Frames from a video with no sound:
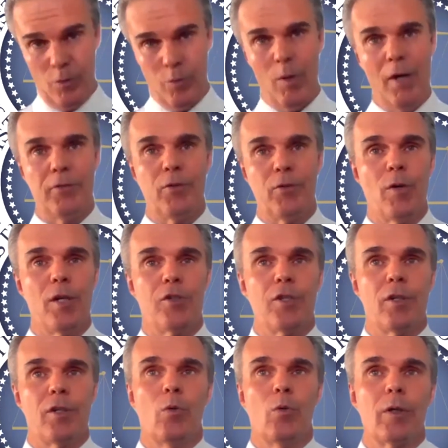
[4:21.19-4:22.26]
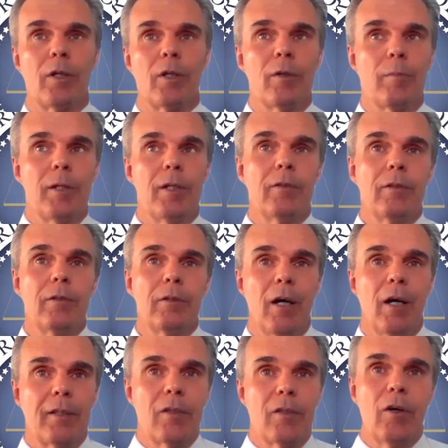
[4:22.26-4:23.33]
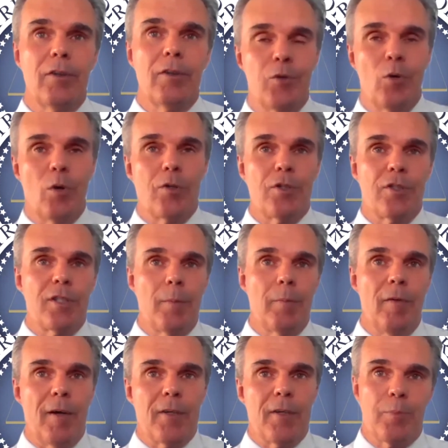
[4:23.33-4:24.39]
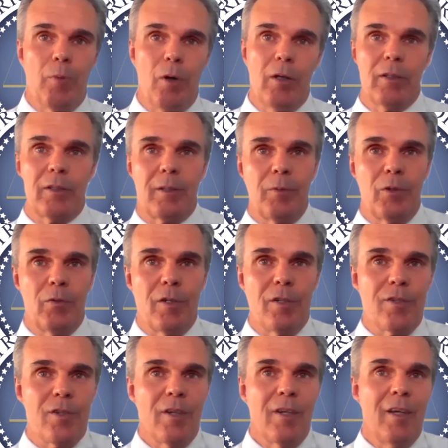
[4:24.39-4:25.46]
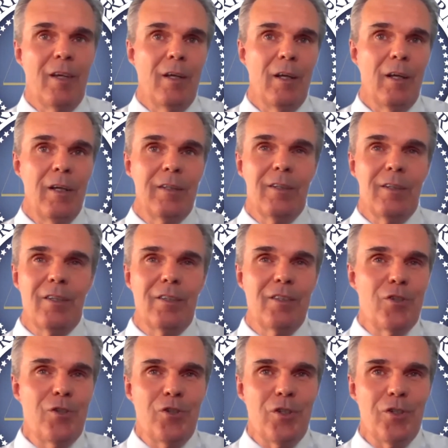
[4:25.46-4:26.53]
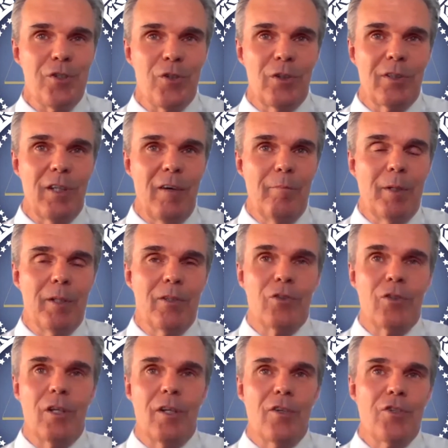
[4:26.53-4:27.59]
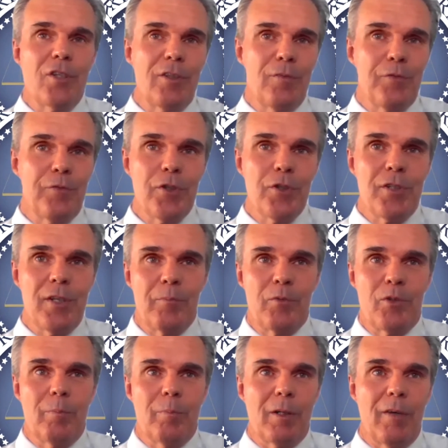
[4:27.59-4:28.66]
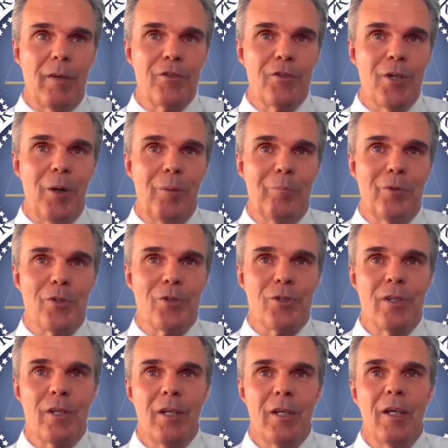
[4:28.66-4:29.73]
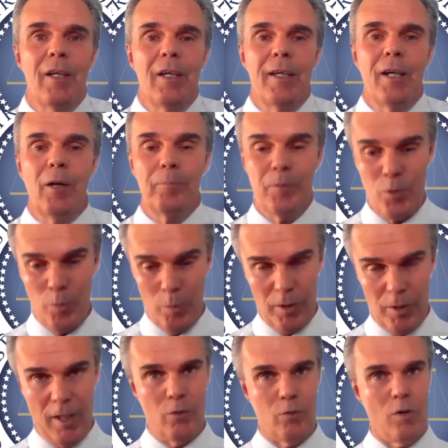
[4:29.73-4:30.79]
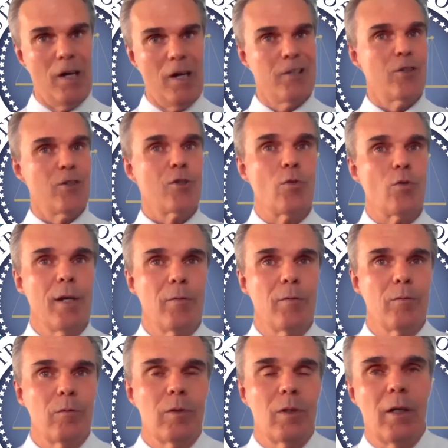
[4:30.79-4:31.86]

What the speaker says: throughout the region who are going to be knocking on the doors in some of our smaller communities. This is just good government. And it isn't the first time Jim McGovern's helped us. He helped us with the Hal Rogers grant.